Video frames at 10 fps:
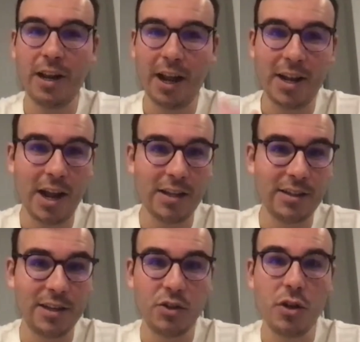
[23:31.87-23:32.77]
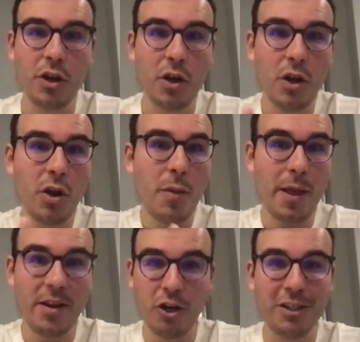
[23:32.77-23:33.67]
Like I said to you, look,
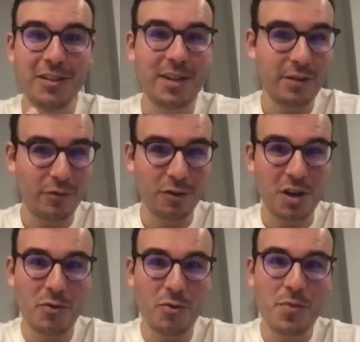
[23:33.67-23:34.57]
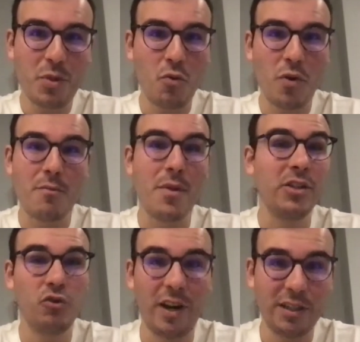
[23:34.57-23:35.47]
in the United States, for example, we're a money
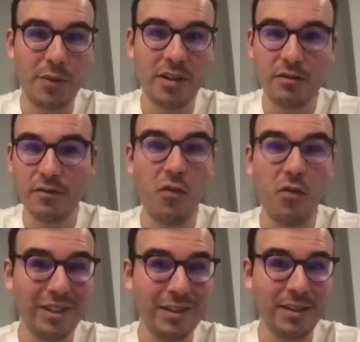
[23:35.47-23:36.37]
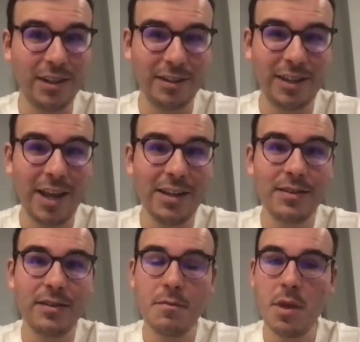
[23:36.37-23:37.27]
transmitter in 46
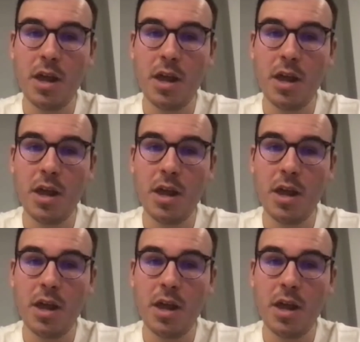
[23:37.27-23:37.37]
states.